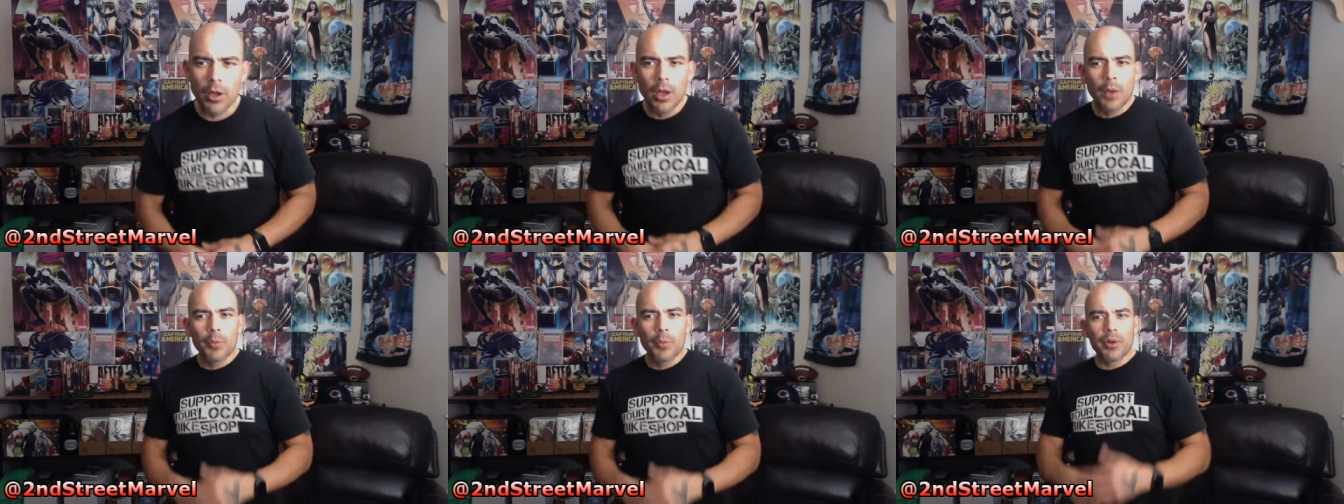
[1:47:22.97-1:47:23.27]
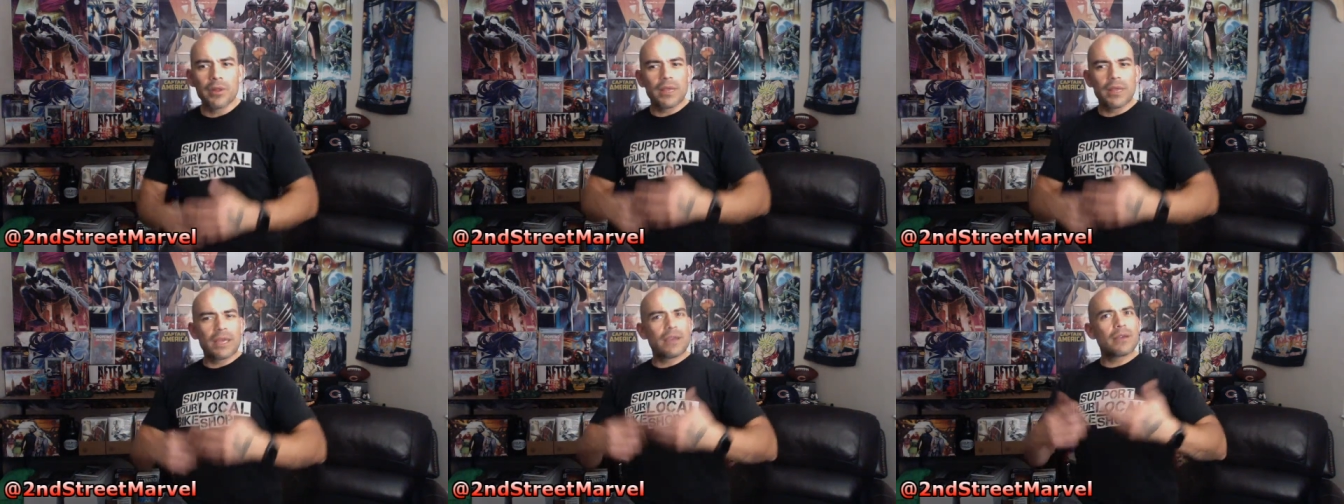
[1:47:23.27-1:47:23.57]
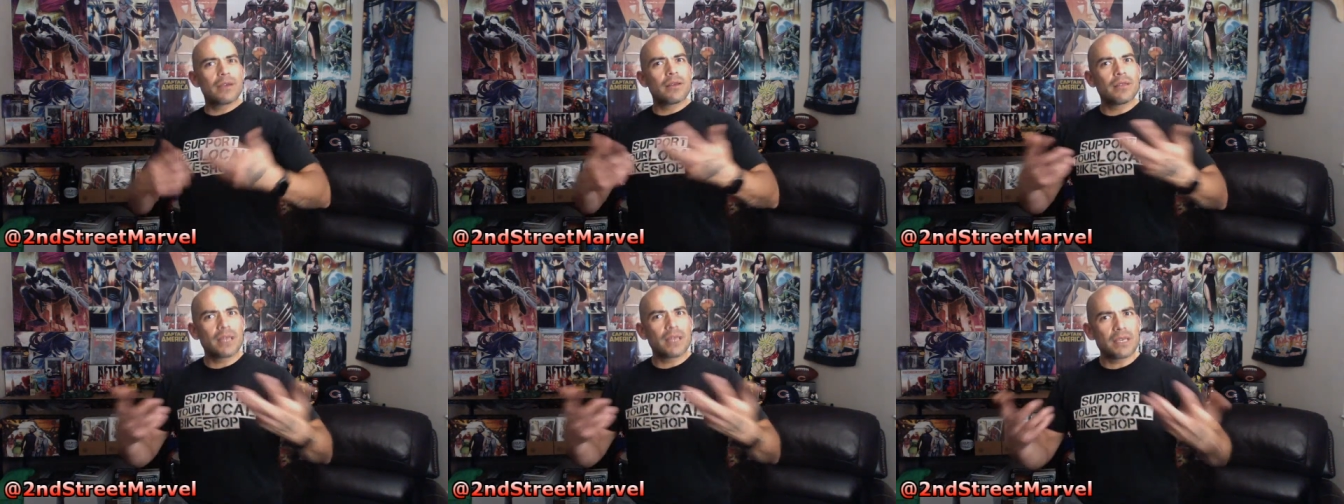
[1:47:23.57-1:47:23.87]
But like
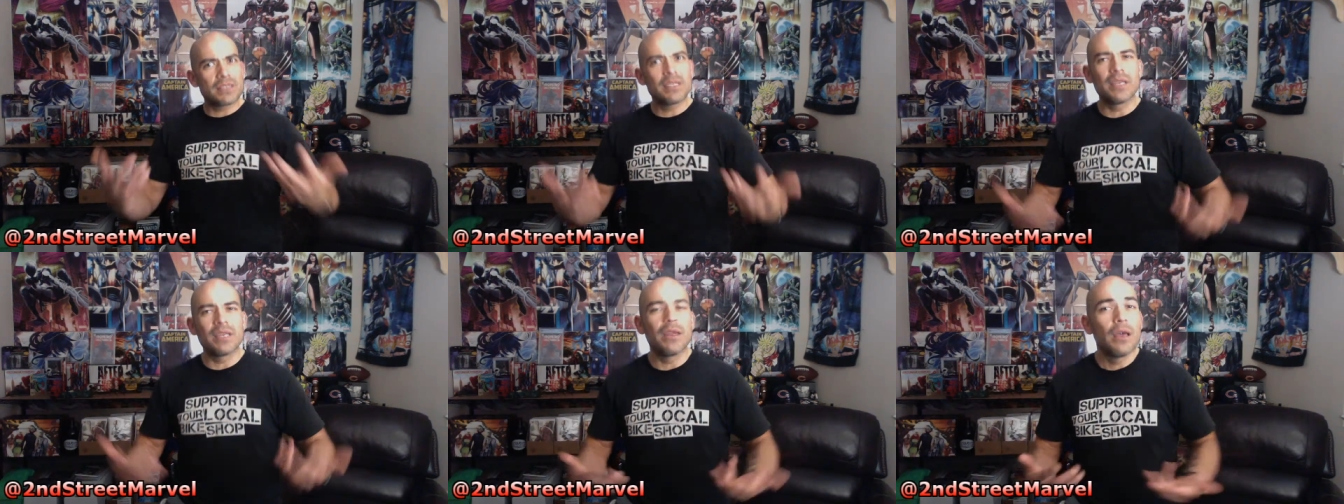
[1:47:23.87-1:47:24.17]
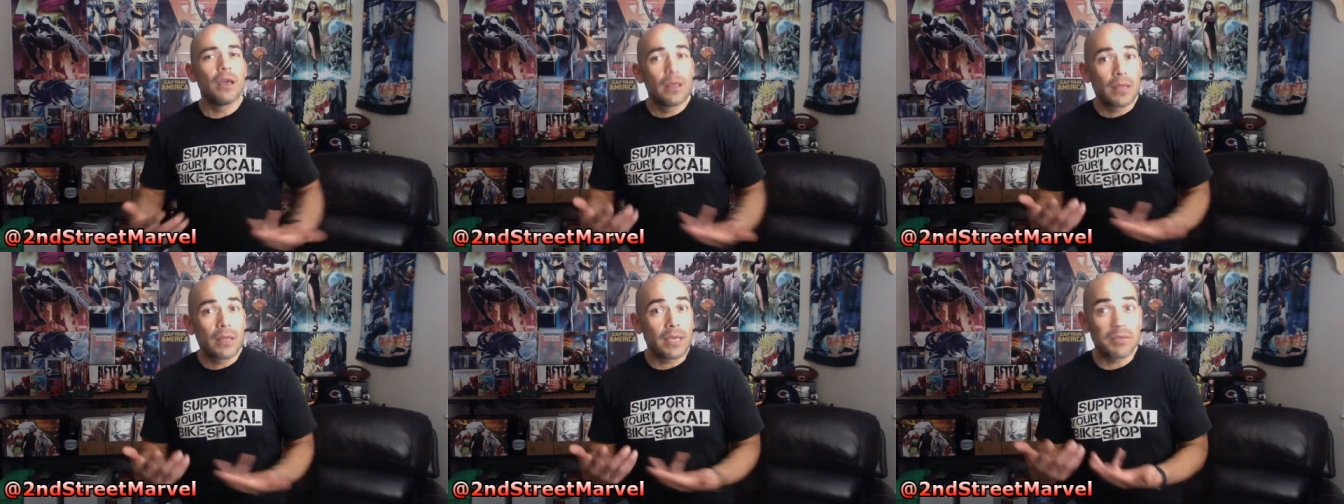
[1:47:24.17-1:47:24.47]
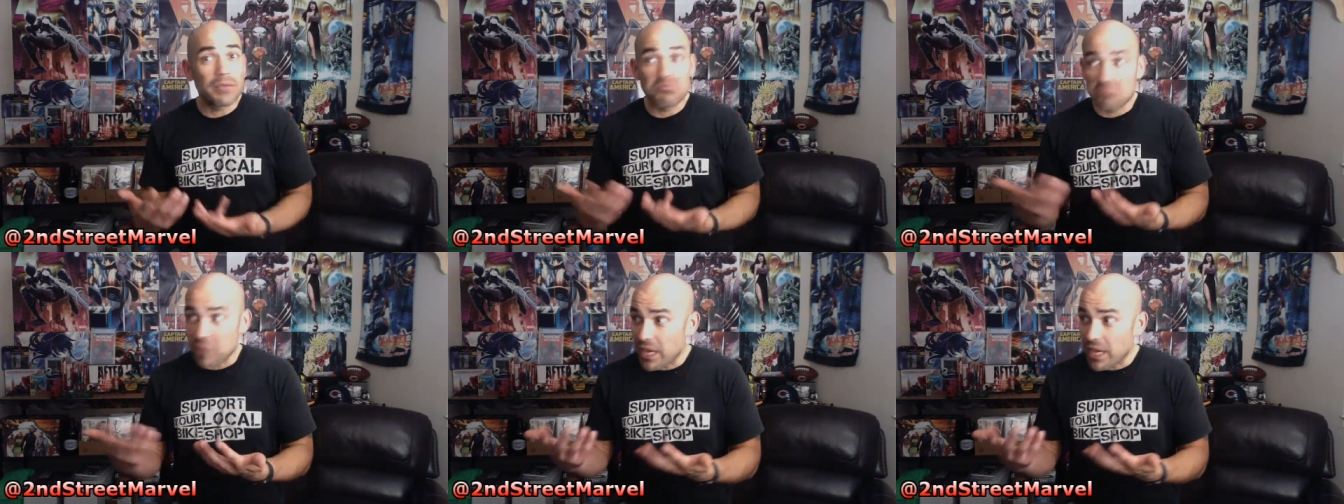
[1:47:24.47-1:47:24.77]
I said, like
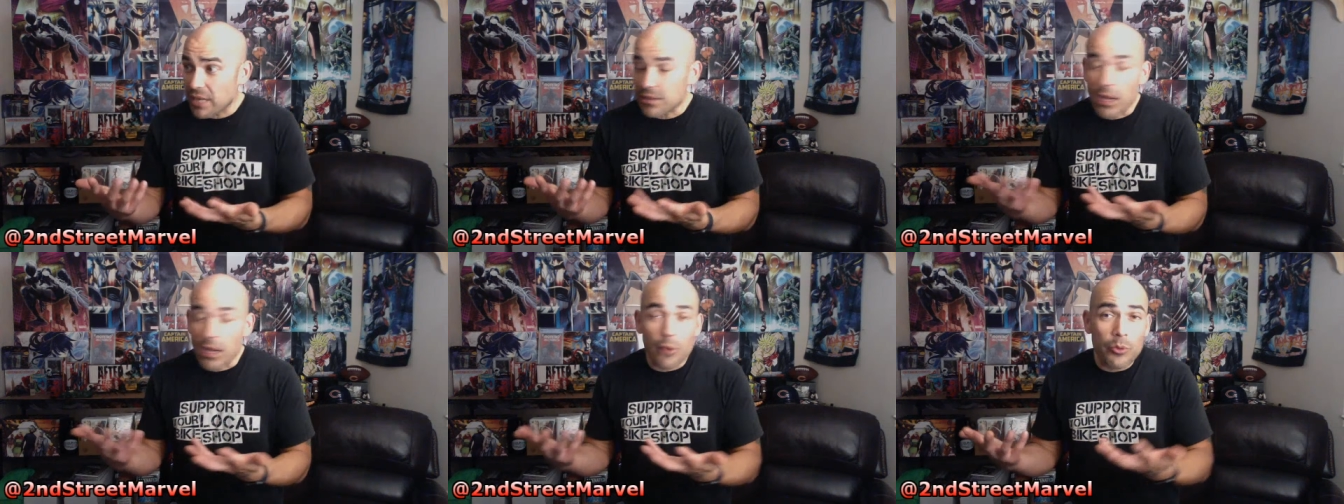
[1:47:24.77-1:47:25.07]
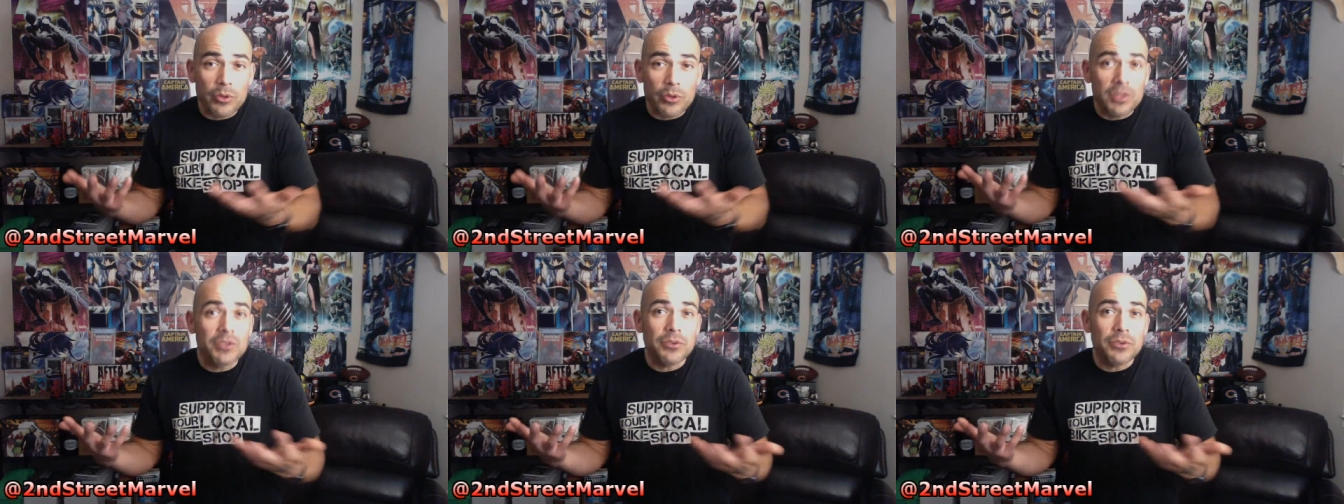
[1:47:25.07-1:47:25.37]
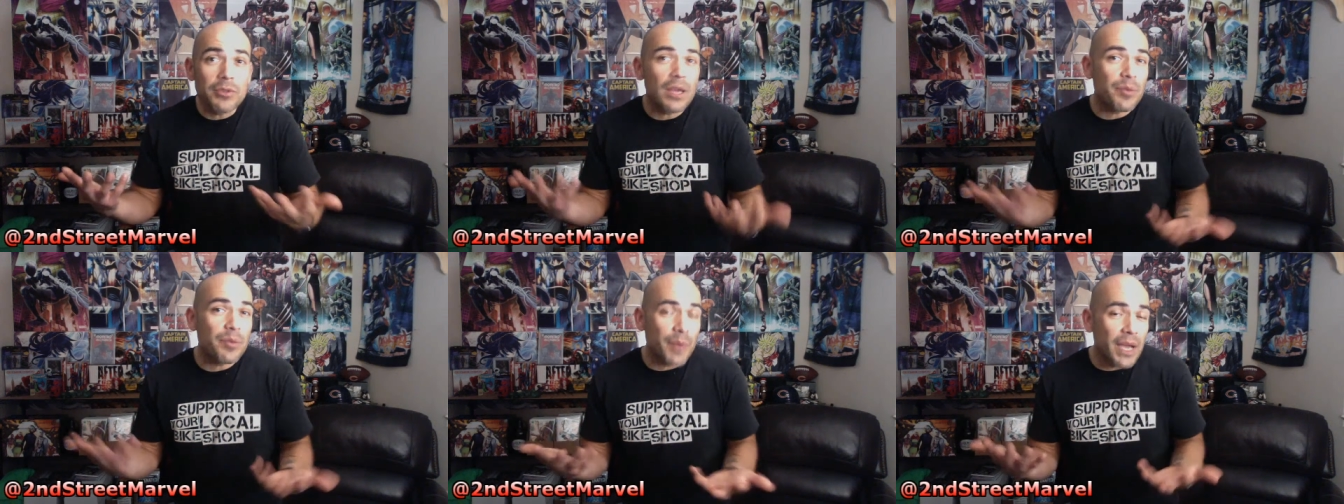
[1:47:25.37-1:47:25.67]
Max, I really do
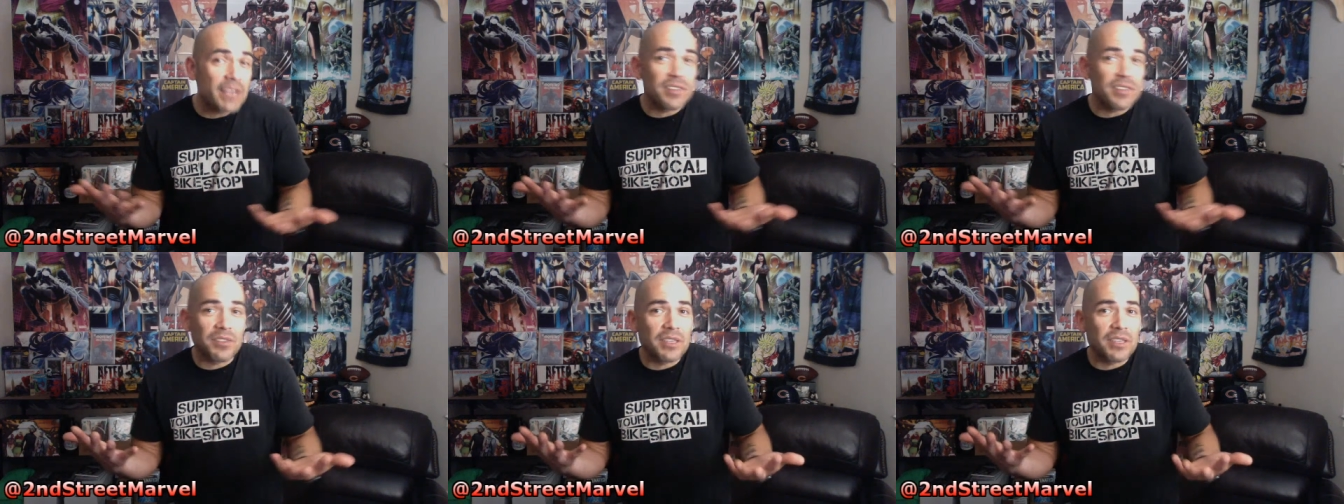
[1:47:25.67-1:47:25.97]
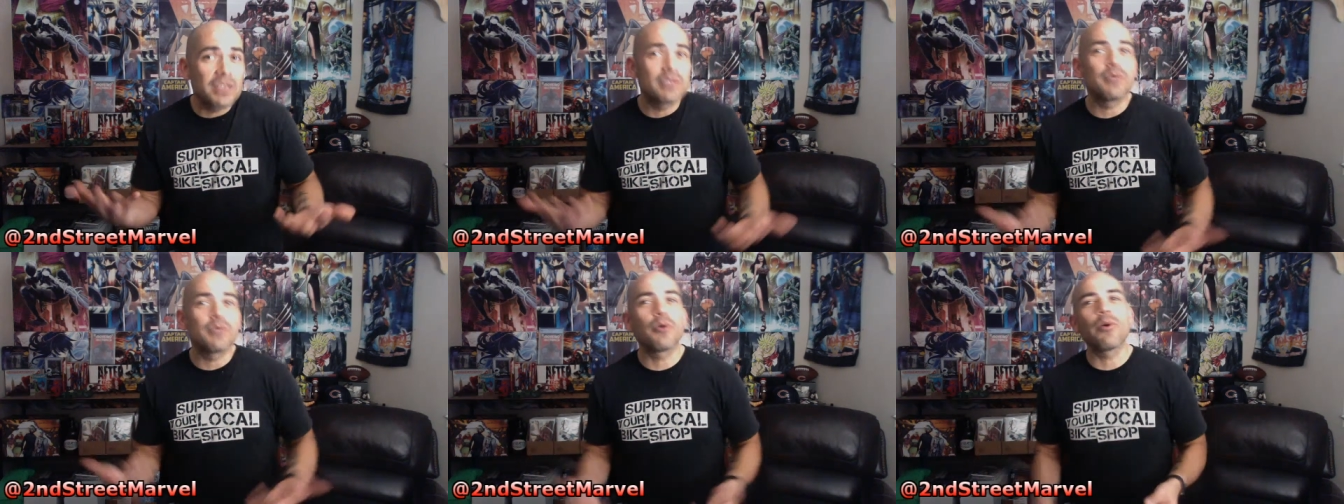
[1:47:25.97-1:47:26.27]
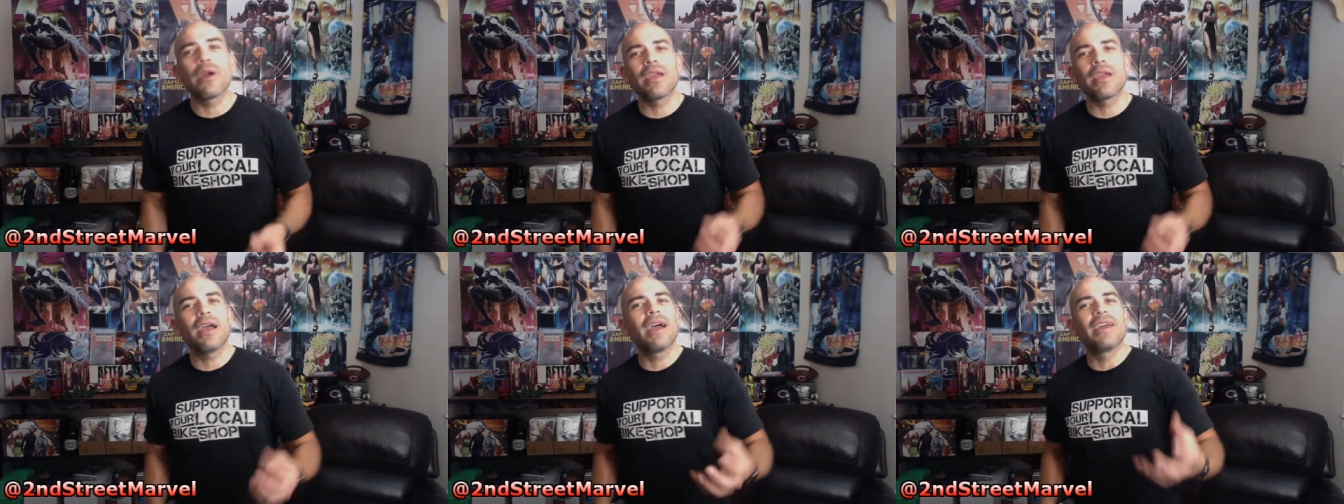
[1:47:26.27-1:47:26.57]
like Max. I think he's an
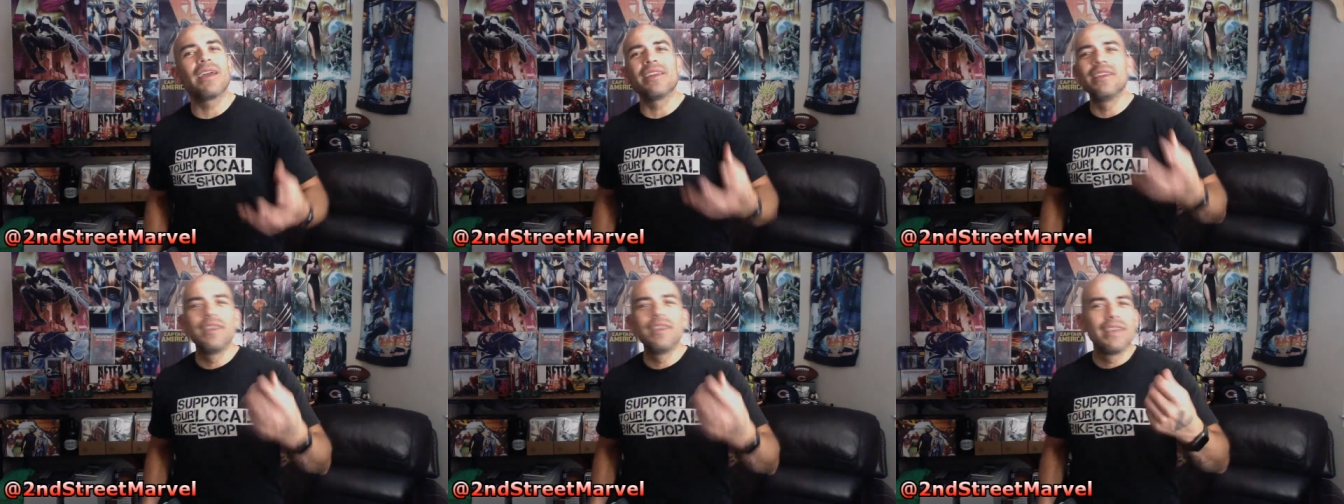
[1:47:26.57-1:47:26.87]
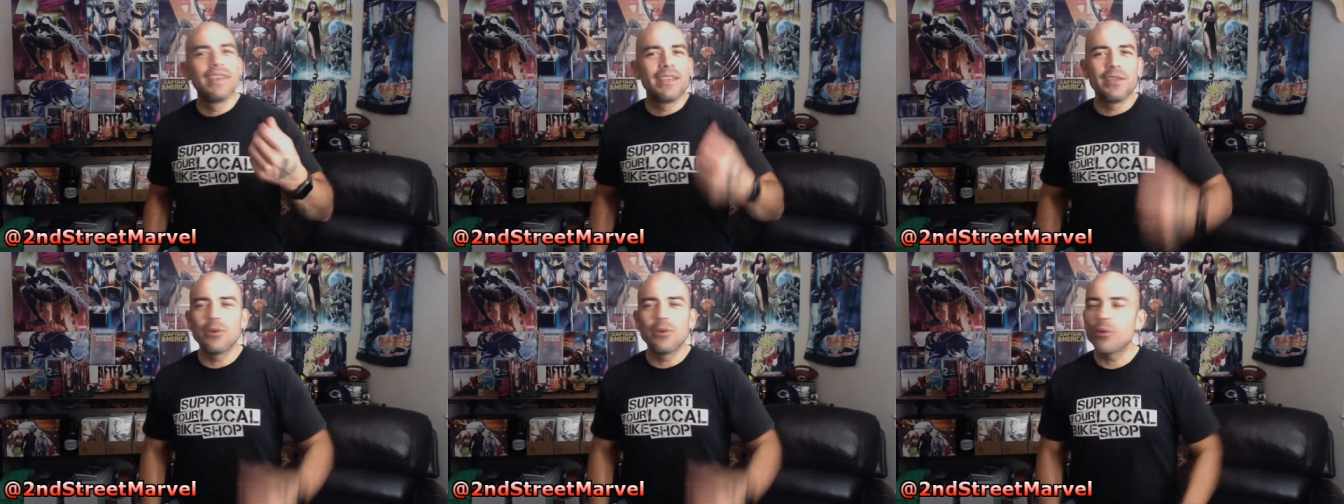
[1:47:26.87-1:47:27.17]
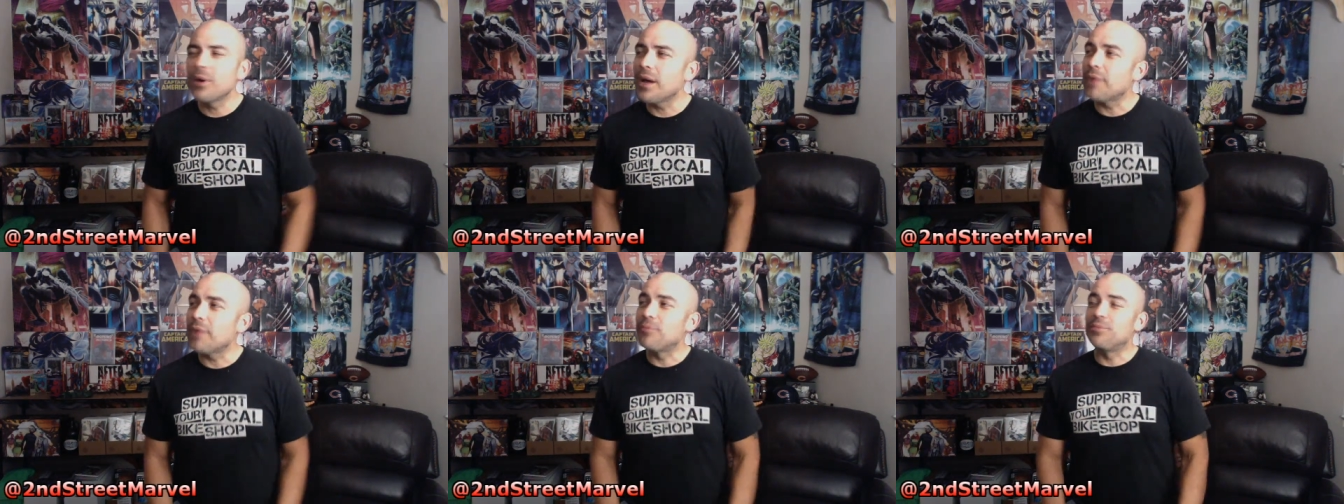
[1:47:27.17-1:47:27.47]
alright guy. And you know
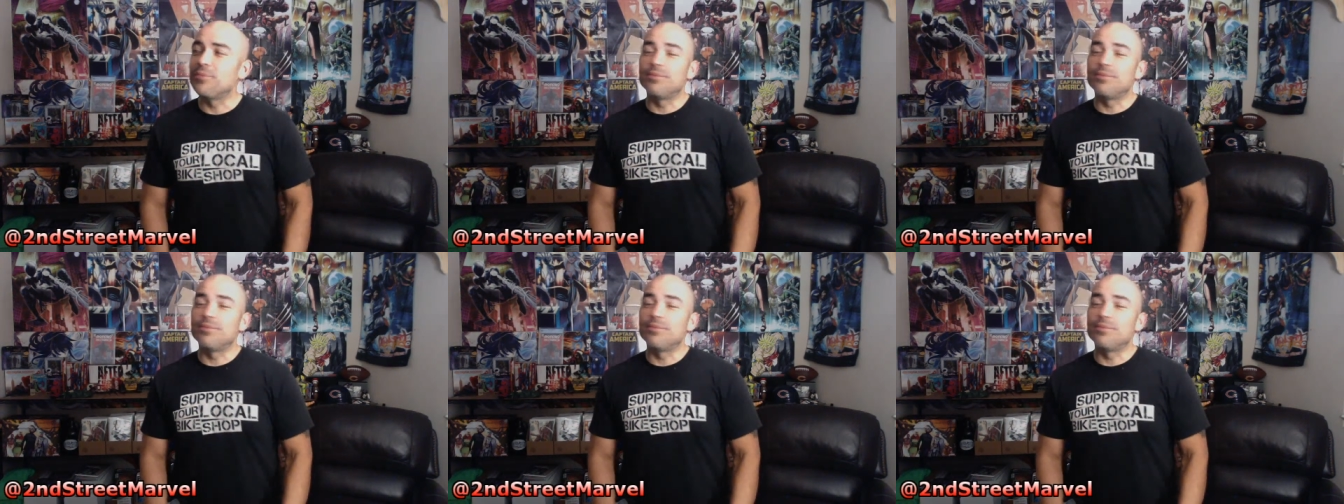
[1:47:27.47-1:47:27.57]
what? I'm